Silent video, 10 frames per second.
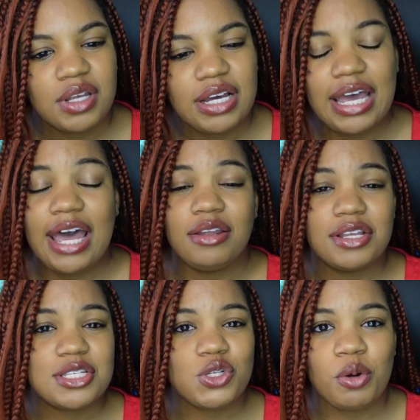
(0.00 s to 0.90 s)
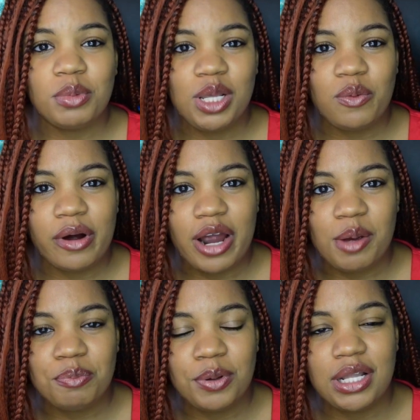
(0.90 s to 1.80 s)
again, this is normally where
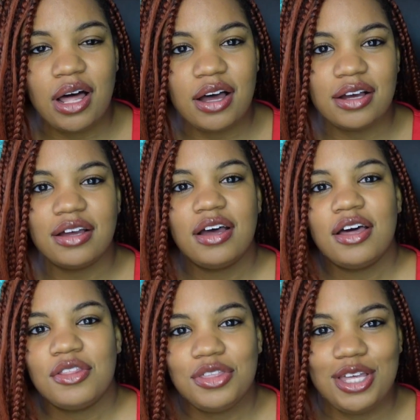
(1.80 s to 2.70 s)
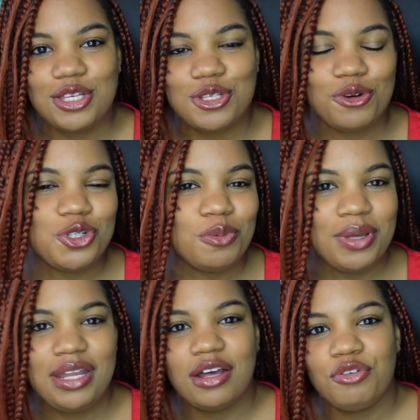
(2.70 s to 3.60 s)
I plug the social
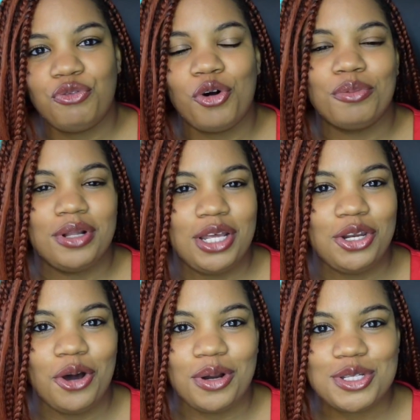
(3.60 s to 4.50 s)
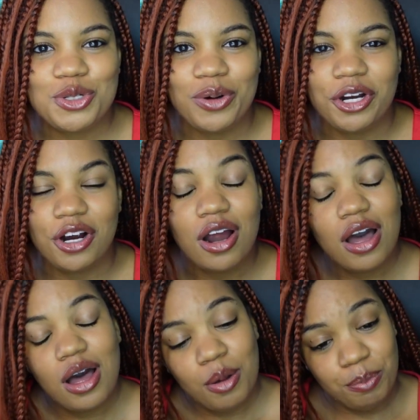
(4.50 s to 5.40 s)
media formerly known as Twitter.
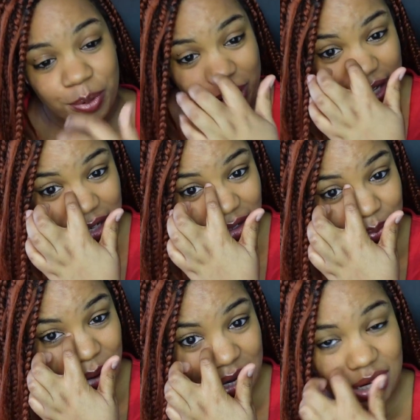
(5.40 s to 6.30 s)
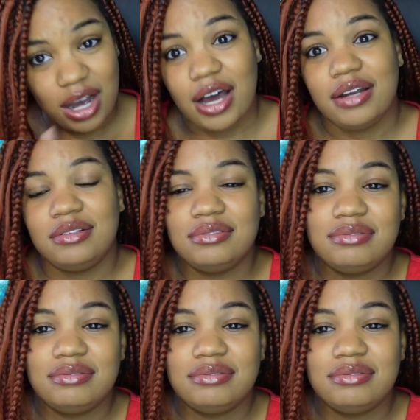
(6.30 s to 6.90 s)
But my god,